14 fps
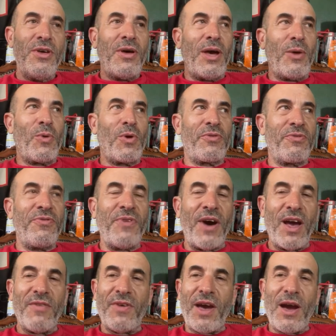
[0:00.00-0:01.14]
I worked for
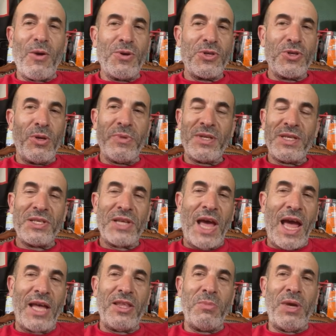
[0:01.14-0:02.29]
5 hours, almost
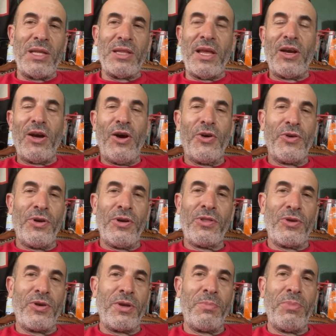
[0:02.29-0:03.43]
exactly, made like
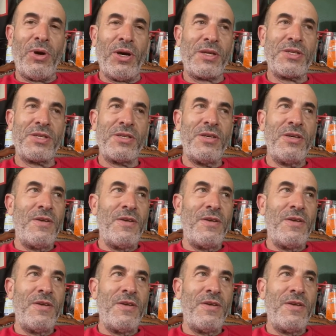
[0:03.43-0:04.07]
$130.